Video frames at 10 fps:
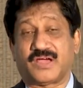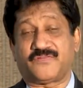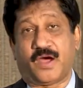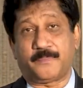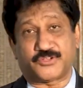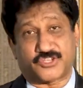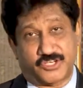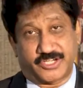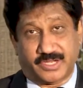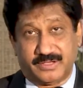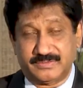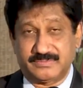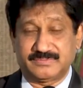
of opportunity.